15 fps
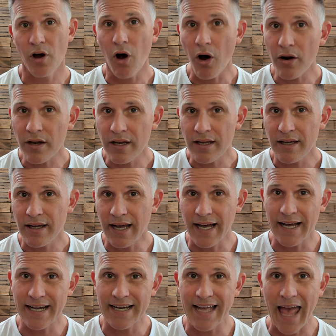on
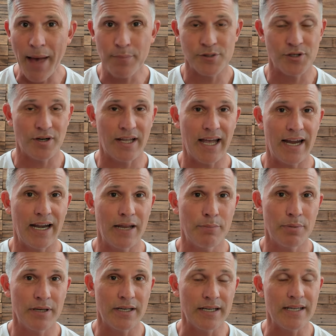Amazon
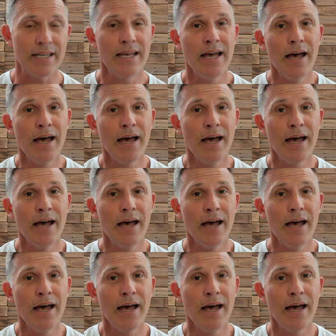KDP,